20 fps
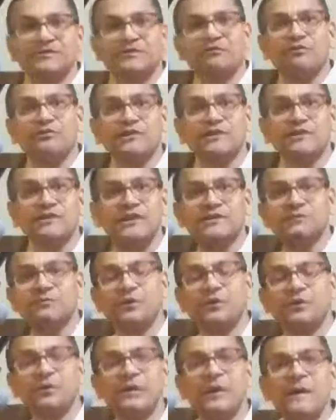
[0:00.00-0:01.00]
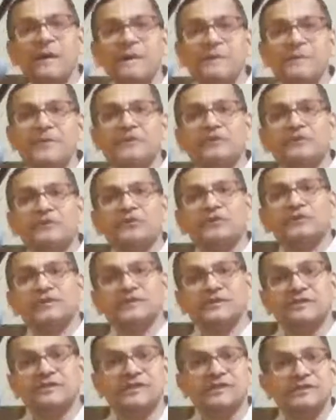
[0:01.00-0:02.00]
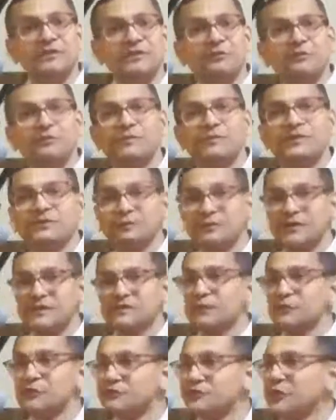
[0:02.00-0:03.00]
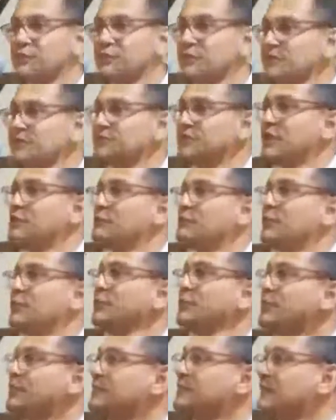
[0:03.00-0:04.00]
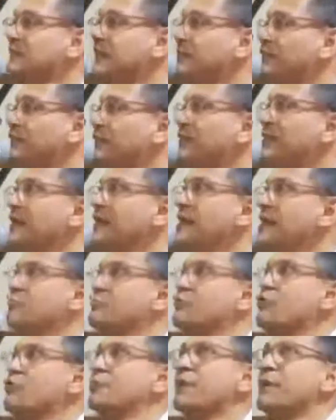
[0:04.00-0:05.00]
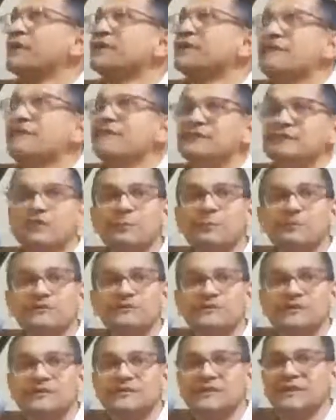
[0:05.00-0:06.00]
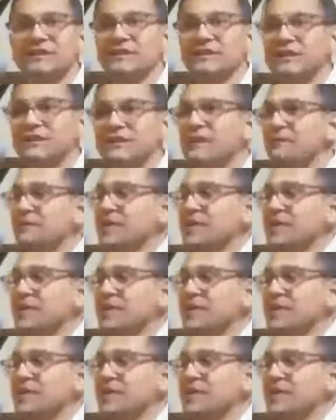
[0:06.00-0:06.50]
Krishna sends both, but so this is it, we associate with each other, we go to the temple. Prabhupada gave us so much facility.